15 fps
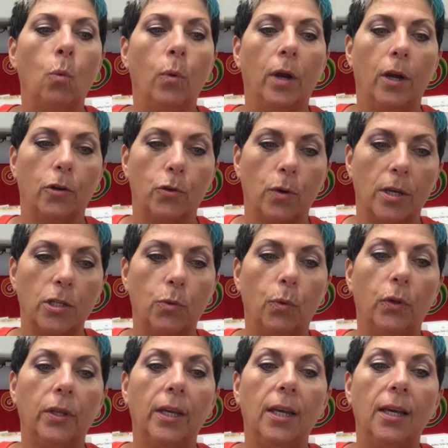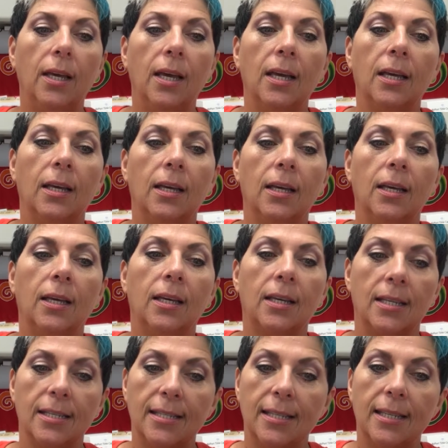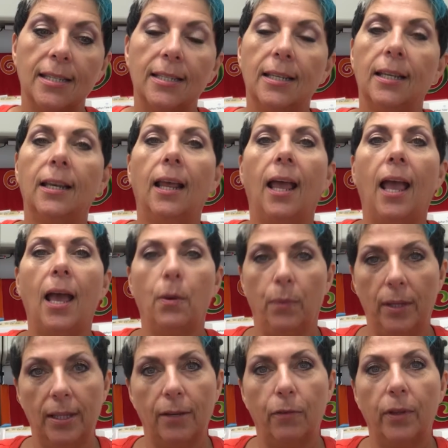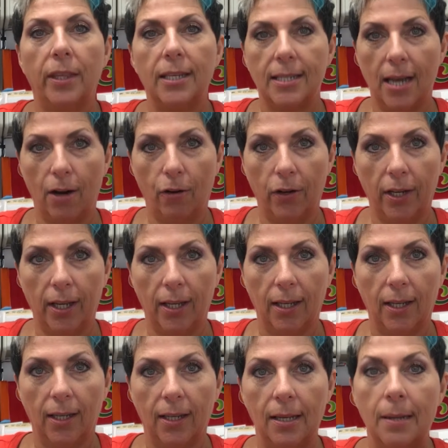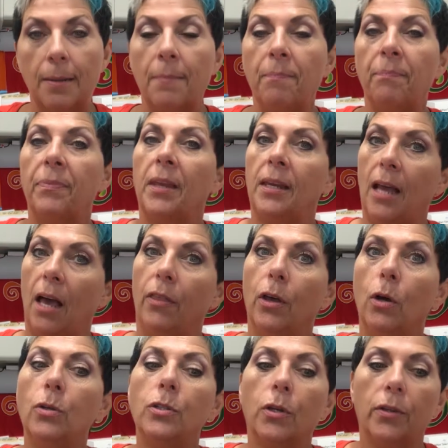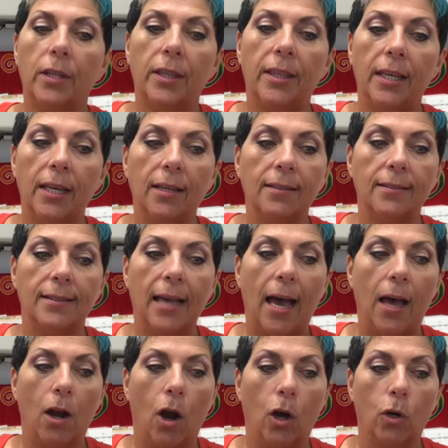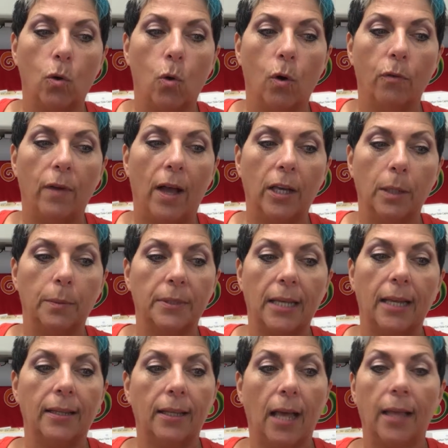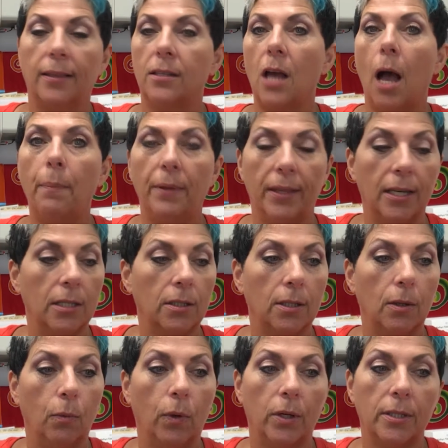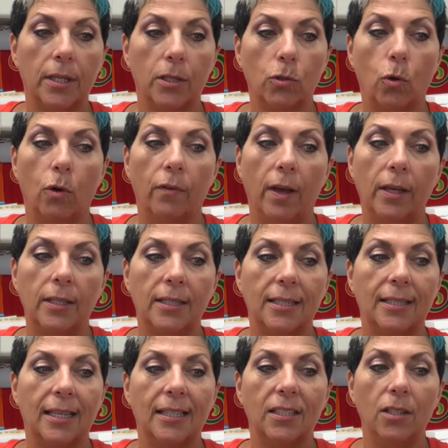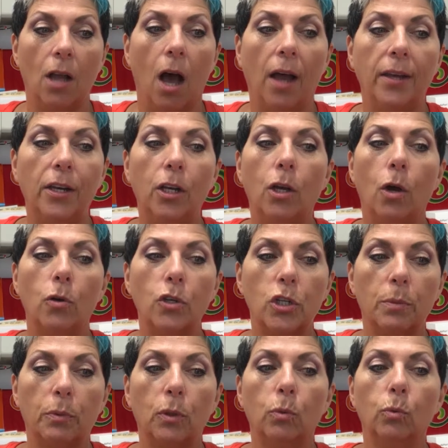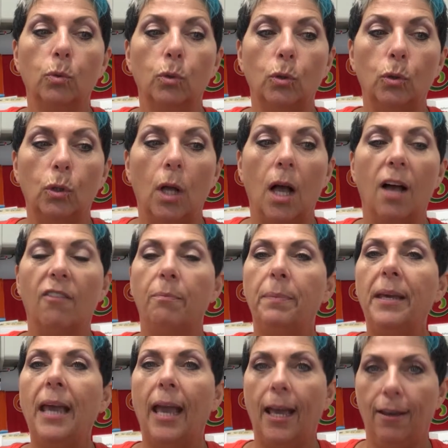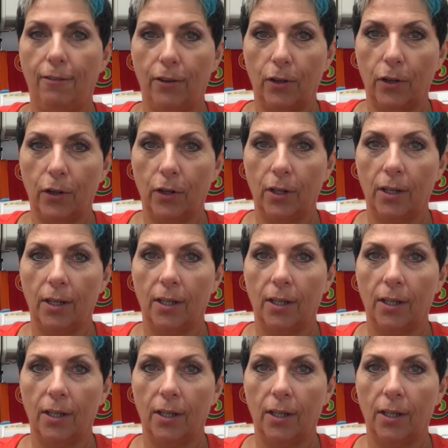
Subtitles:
We are trustworthy, consistent, and we live with integrity. Now, those are the things that are core valuables. And at the top of this, where it says core values, it says non-negotiable rule of behavior.